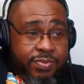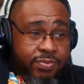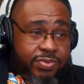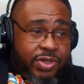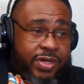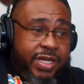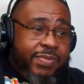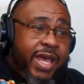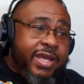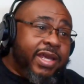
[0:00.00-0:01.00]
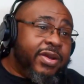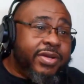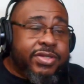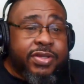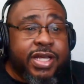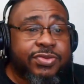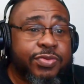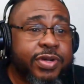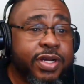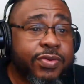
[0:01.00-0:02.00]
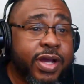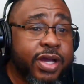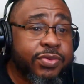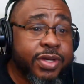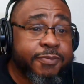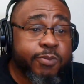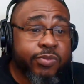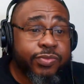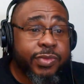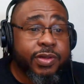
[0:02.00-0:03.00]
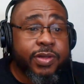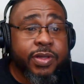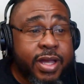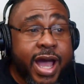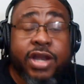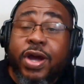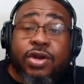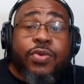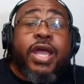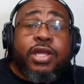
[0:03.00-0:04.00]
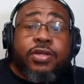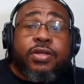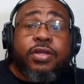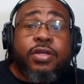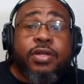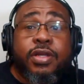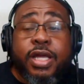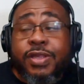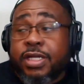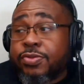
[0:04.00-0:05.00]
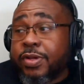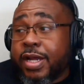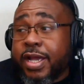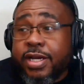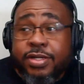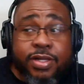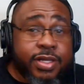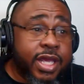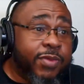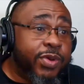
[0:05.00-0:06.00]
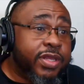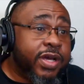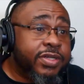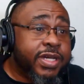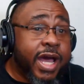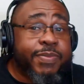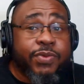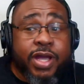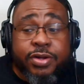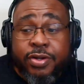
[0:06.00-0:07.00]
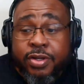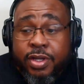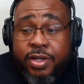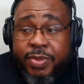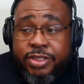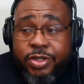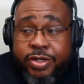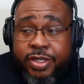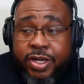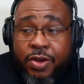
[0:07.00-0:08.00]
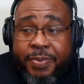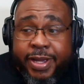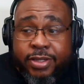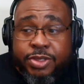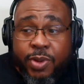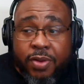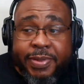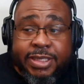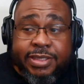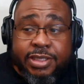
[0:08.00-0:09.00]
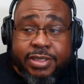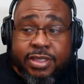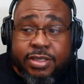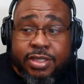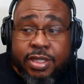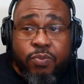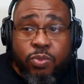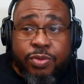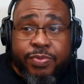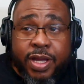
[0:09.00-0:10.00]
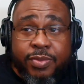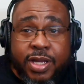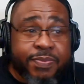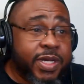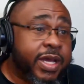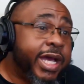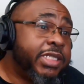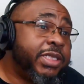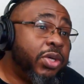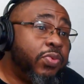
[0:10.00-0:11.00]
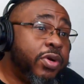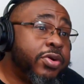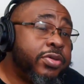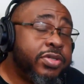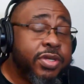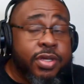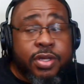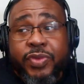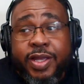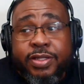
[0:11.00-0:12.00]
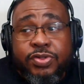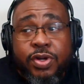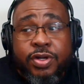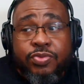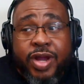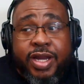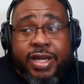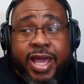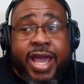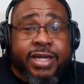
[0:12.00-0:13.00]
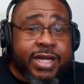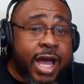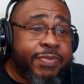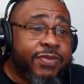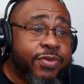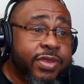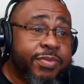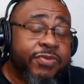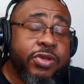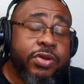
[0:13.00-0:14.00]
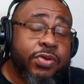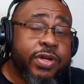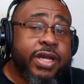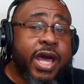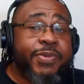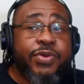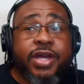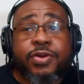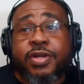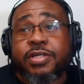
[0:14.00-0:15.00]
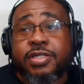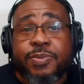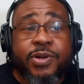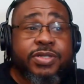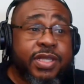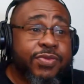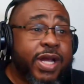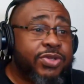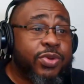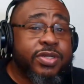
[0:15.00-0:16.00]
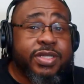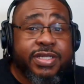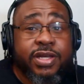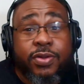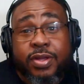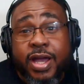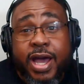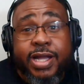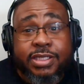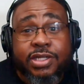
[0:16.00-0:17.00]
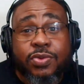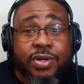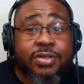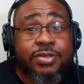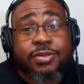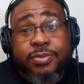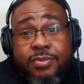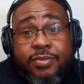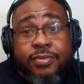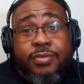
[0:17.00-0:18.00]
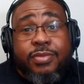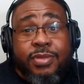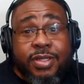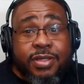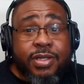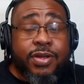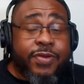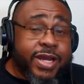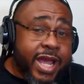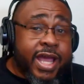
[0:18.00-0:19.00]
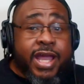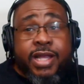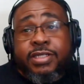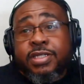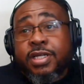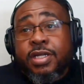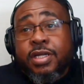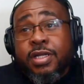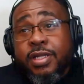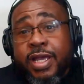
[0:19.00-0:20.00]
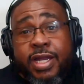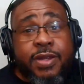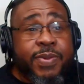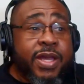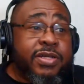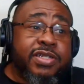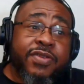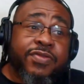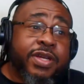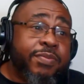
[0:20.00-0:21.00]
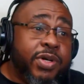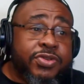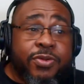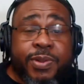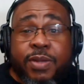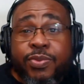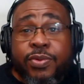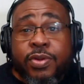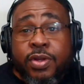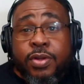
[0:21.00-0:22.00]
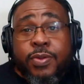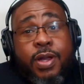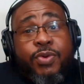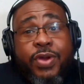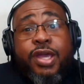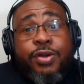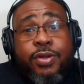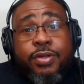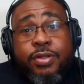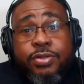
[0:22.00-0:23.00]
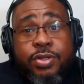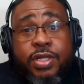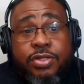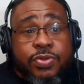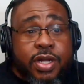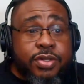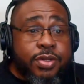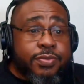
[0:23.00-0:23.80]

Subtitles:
screen back here. And so that's what we're going to ride with. I know how to write. Like that's what I got into the game with. I was a copywriter. I started helping out small businesses with my company, I Sell Words, and started writing ad copy for them. If you don't know what a copywriter is, it's a person that writes words that sell. I Sell Words. All right. Ads, landing pages. I've written books for people. I'm a writer. So that's what I do.